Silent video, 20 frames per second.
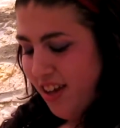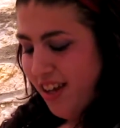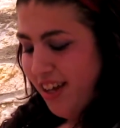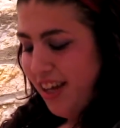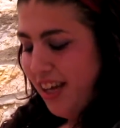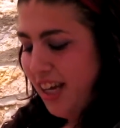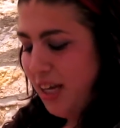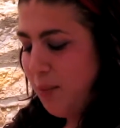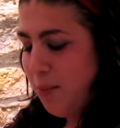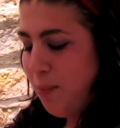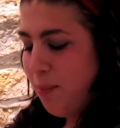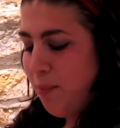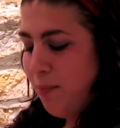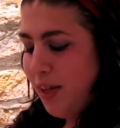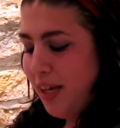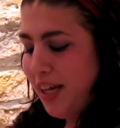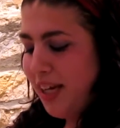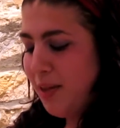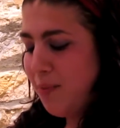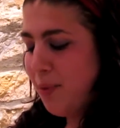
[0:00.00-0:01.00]
he'd,
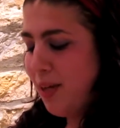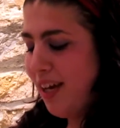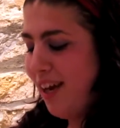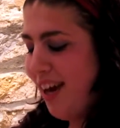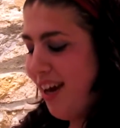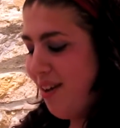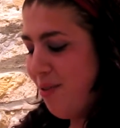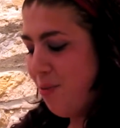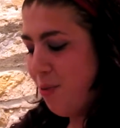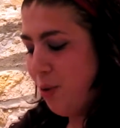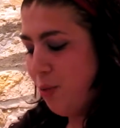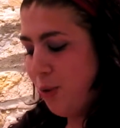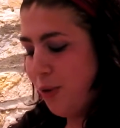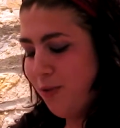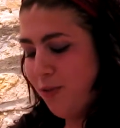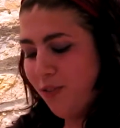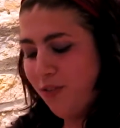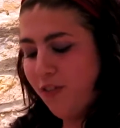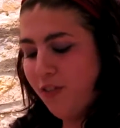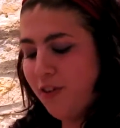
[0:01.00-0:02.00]
he'd be on what we'd
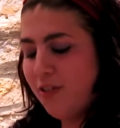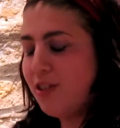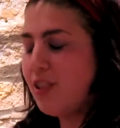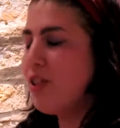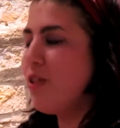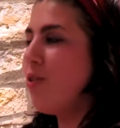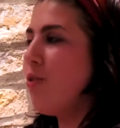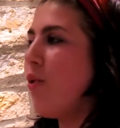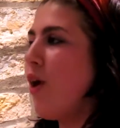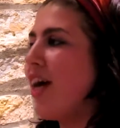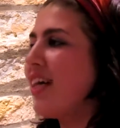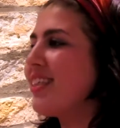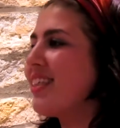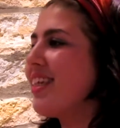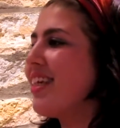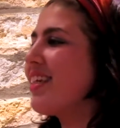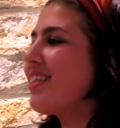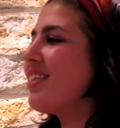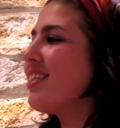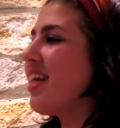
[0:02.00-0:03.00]
refer to as an
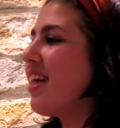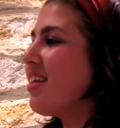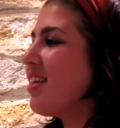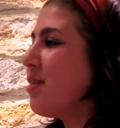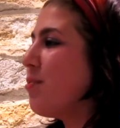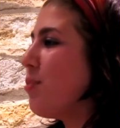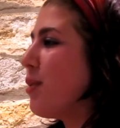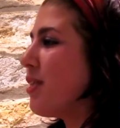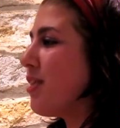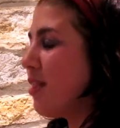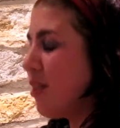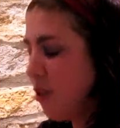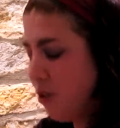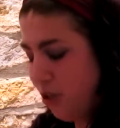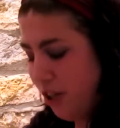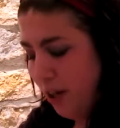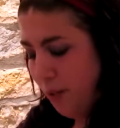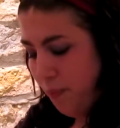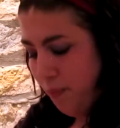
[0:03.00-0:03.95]
extended business trip.